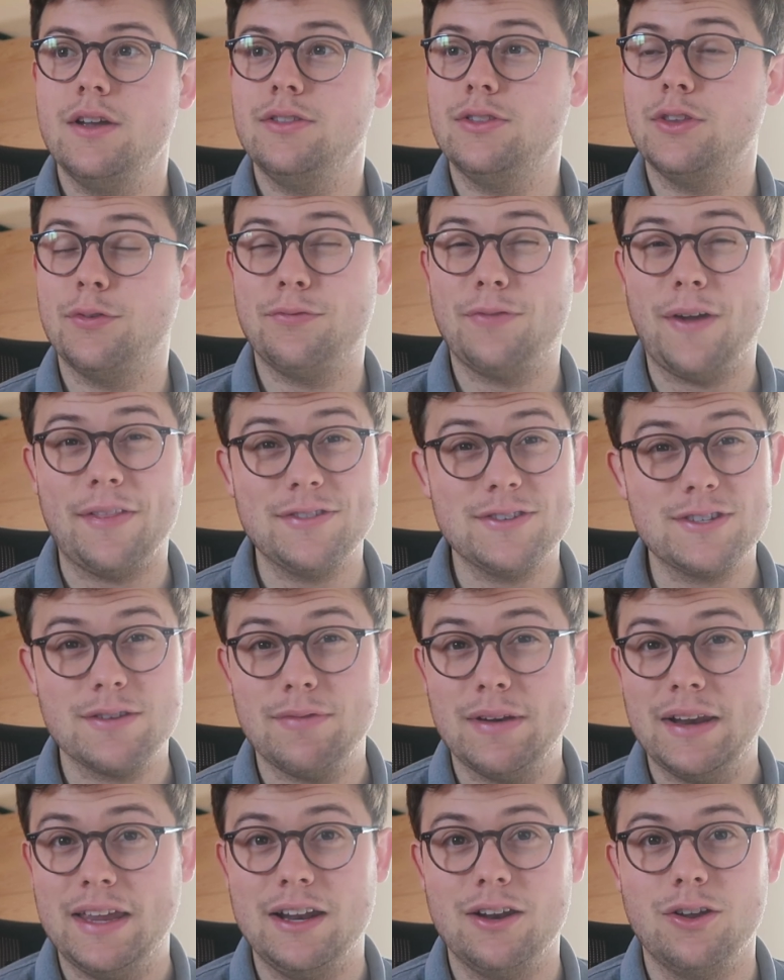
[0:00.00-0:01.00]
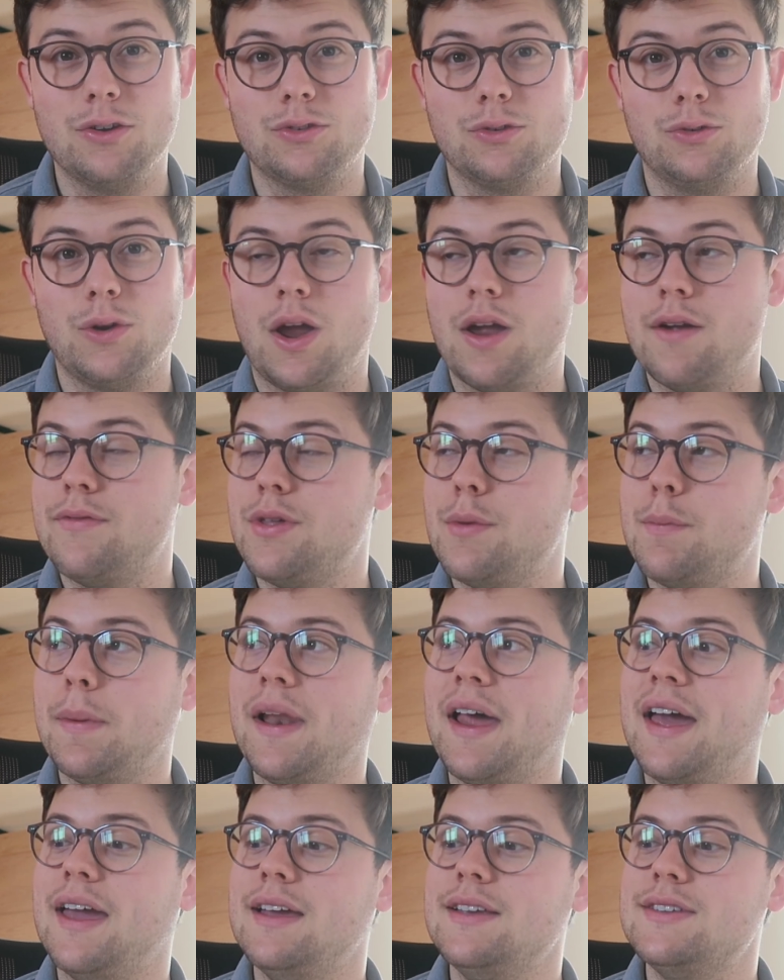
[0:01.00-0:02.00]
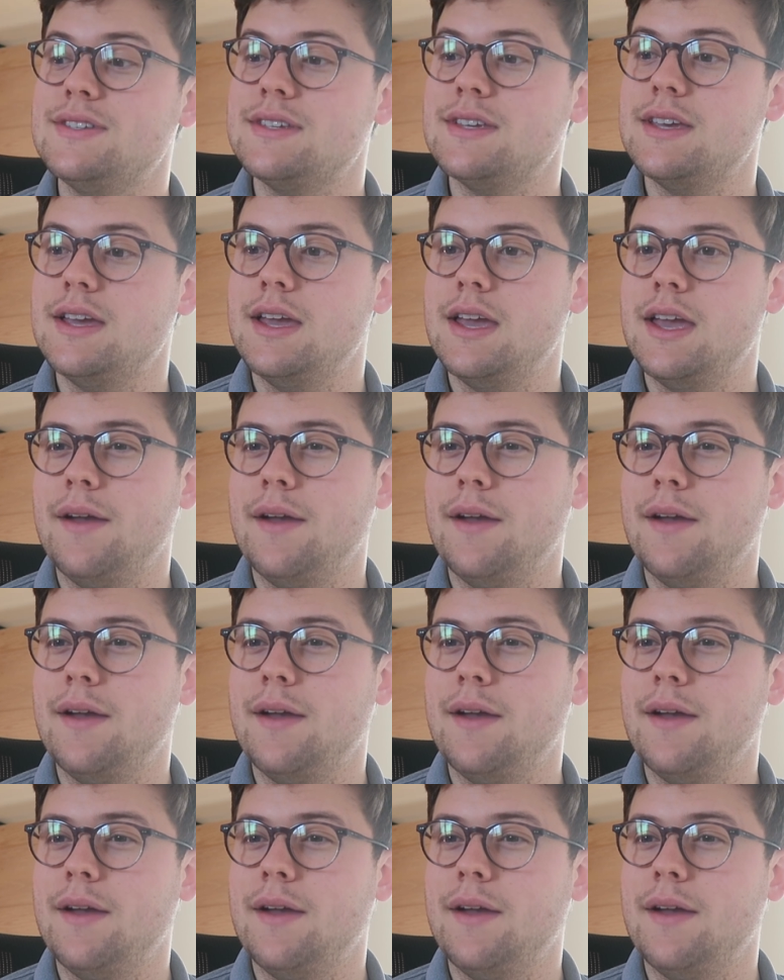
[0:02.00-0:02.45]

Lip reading: Defensively, he looked all over the place.